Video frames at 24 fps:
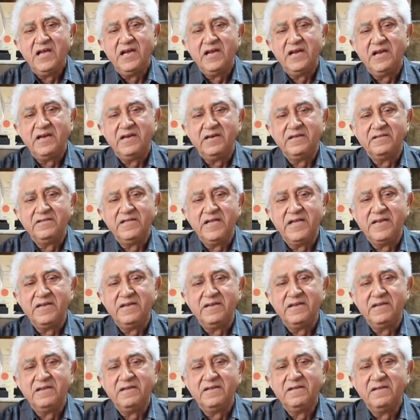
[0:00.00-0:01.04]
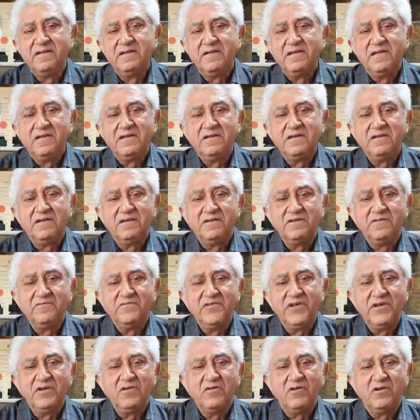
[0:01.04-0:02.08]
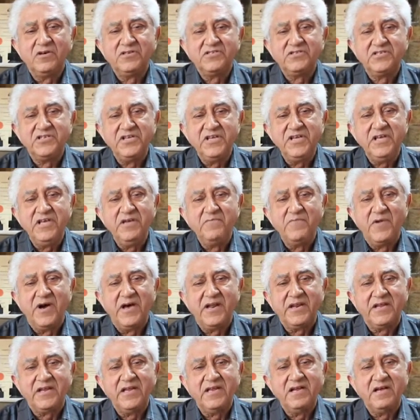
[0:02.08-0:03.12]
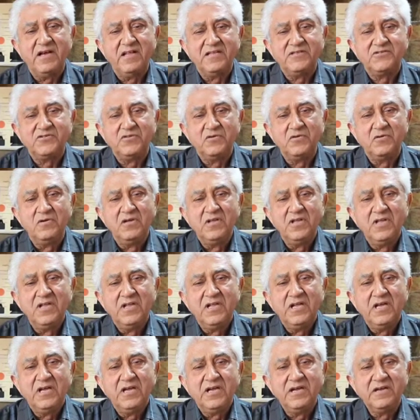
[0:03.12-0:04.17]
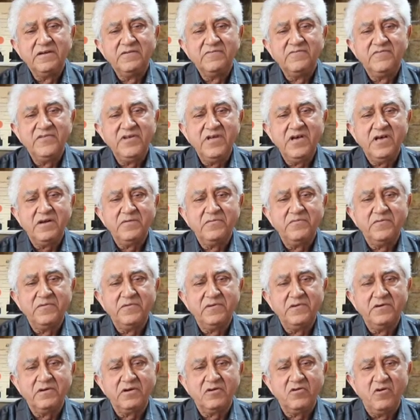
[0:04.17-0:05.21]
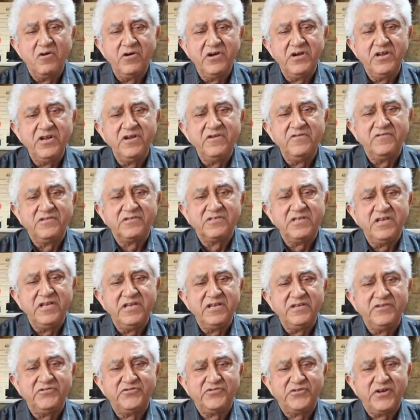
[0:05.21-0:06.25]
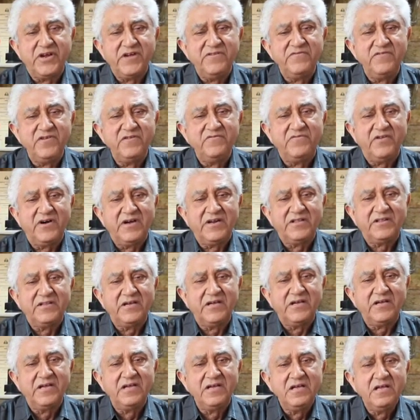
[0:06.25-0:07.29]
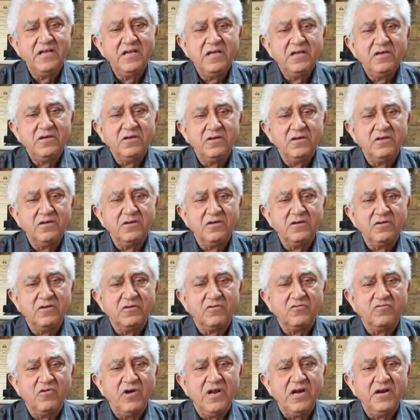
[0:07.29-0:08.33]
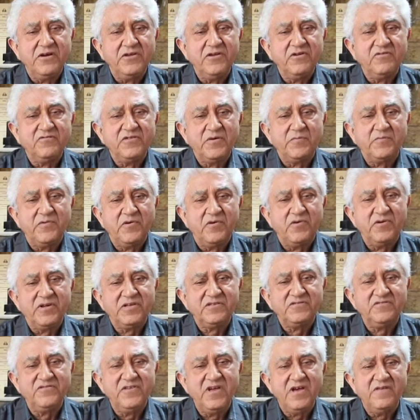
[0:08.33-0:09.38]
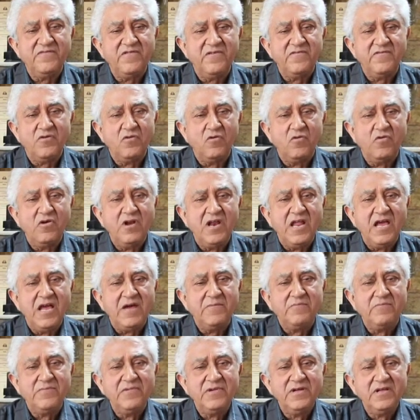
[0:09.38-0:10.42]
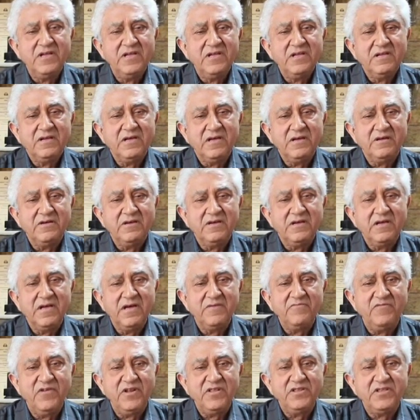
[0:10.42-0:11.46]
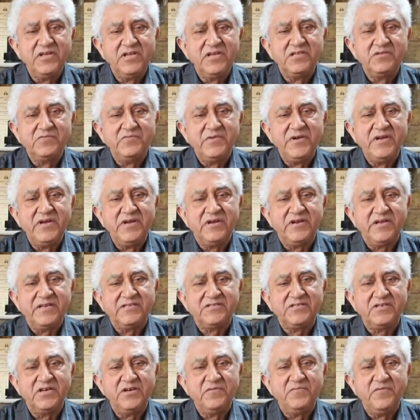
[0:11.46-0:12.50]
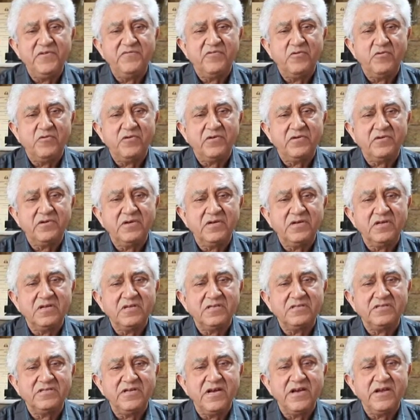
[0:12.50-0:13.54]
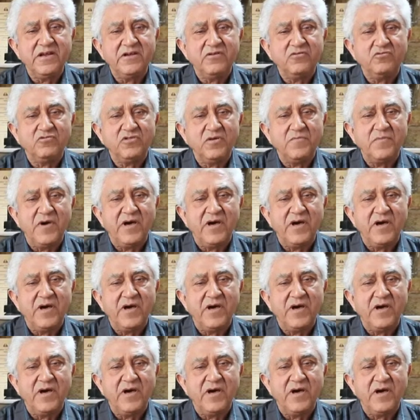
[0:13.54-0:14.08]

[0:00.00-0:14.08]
and then uh, we got CE marking also and we are continuously striving for the uh, quality of the products. We have our own lab. Uh, everything is being tested before sending to the